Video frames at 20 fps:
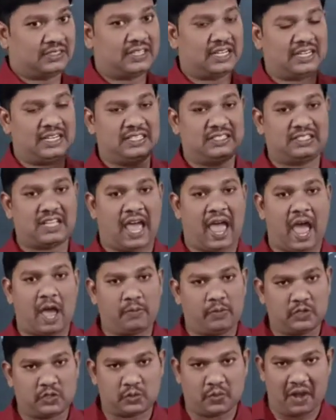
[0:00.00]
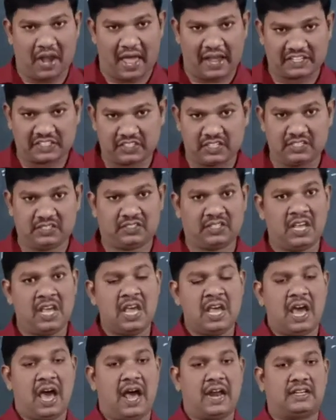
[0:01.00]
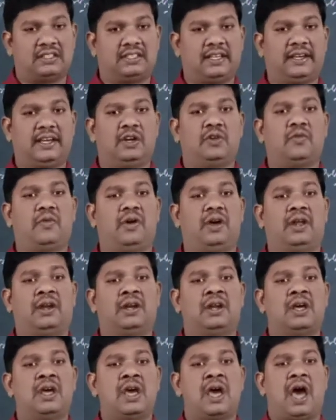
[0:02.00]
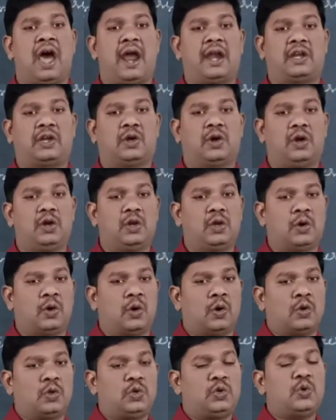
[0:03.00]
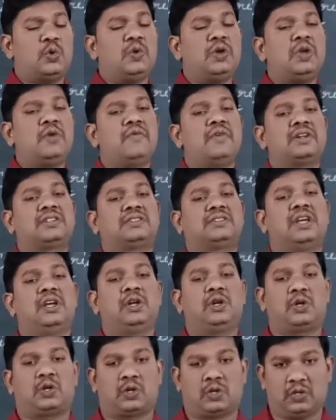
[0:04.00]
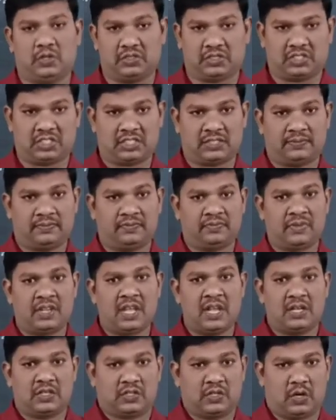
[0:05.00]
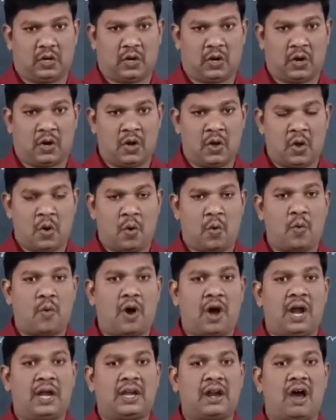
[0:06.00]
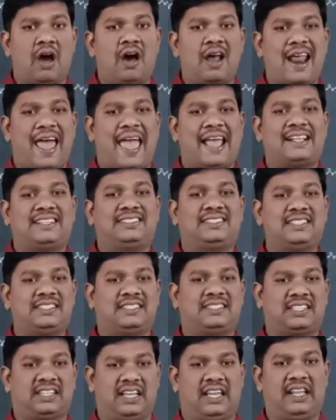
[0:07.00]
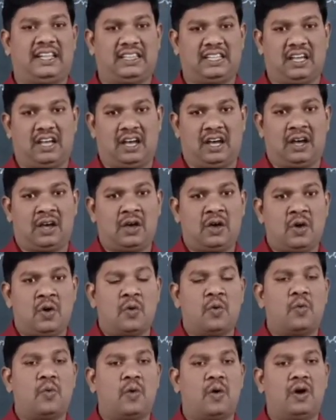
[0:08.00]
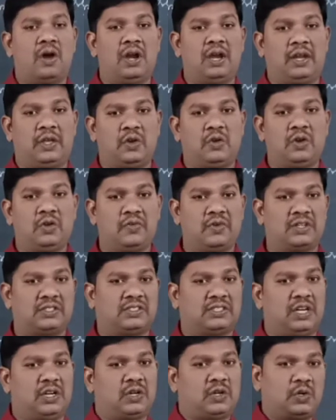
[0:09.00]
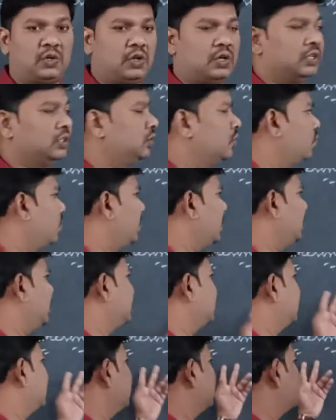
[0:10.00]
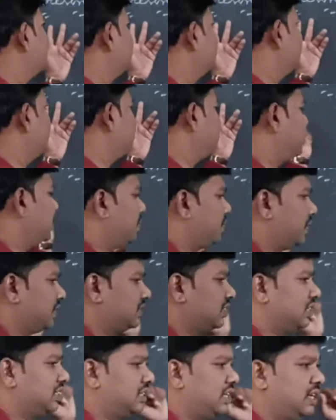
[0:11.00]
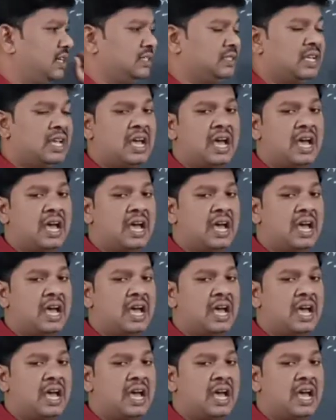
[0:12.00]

That is the habitual actions. And second one, I told you universal truth. So, what are exist in the world? Universal truth we discuss in simple present tense.